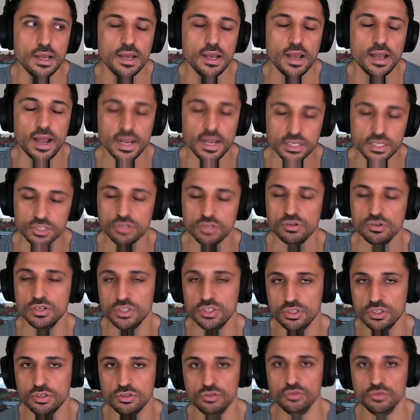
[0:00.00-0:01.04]
as good as you
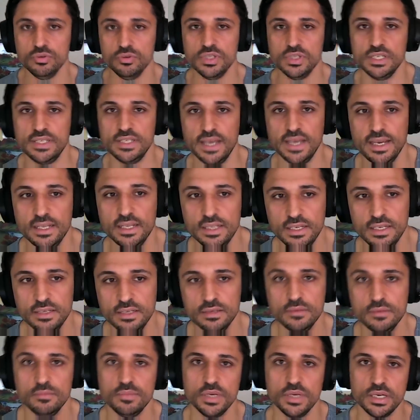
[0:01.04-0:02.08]
could do with a daily
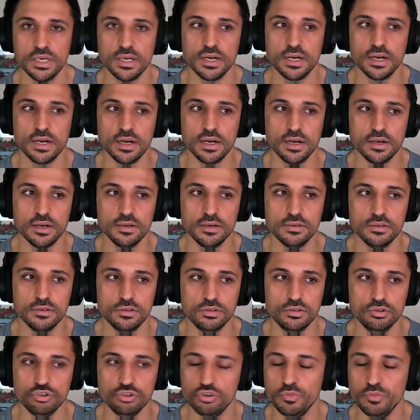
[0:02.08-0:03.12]
but uh, you
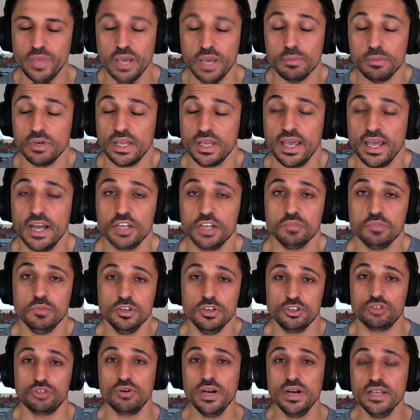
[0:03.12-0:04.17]
should be able to catch most
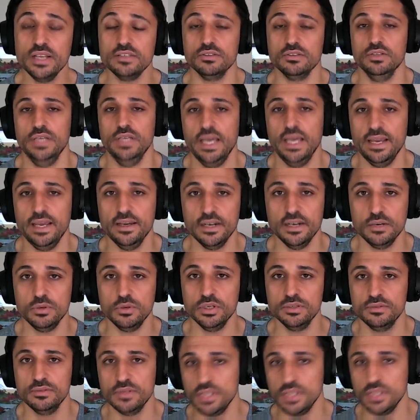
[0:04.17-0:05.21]
trades on the eight hour
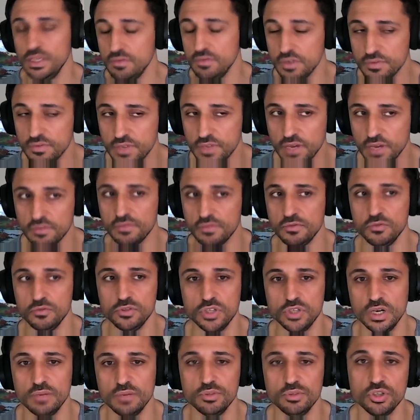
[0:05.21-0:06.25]
even if you have a
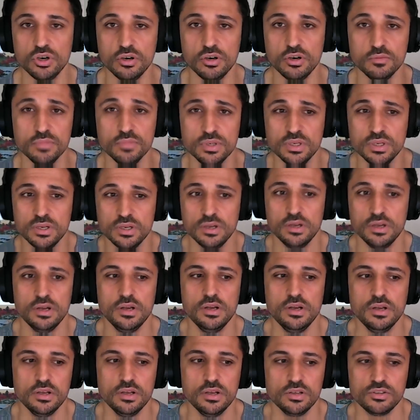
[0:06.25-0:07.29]
full-time job
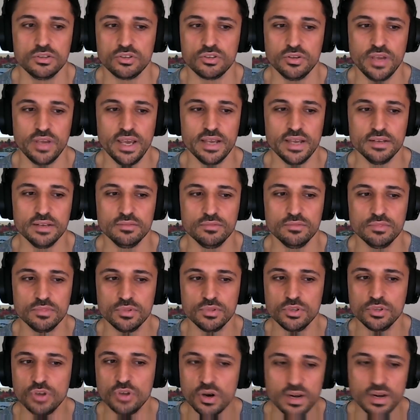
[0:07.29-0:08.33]
so yeah you
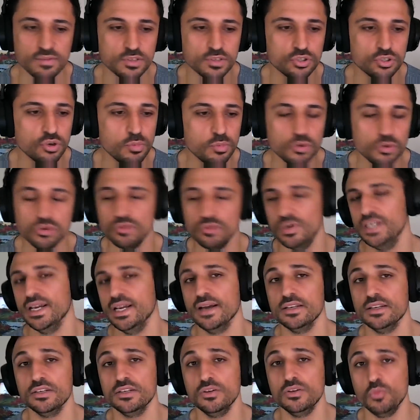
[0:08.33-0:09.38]
don't have to drop all the way down
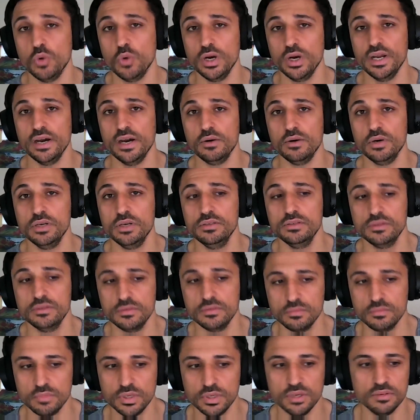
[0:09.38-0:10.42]
to the one hour
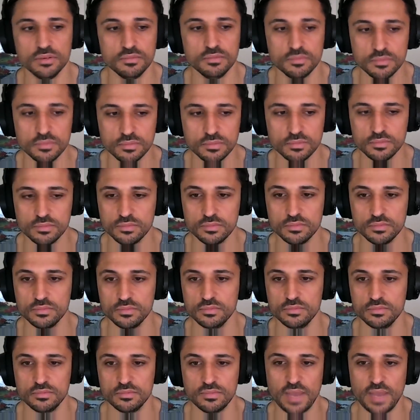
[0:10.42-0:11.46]
but
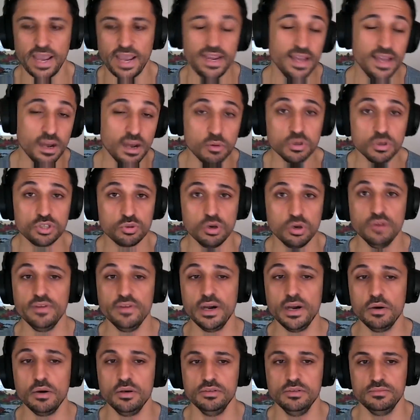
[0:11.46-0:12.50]
eight hour 12
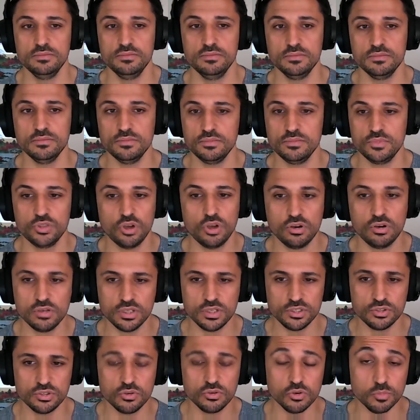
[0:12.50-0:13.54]
hour totally
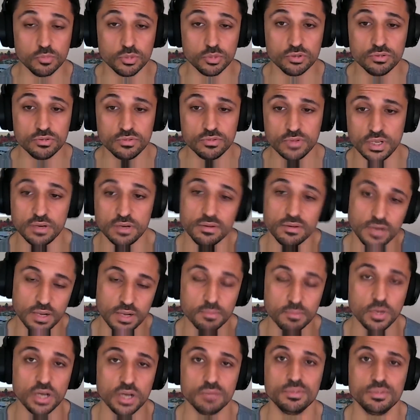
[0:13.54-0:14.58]
doable in, in
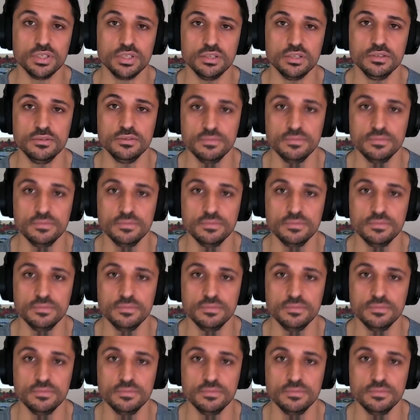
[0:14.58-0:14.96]
my opinion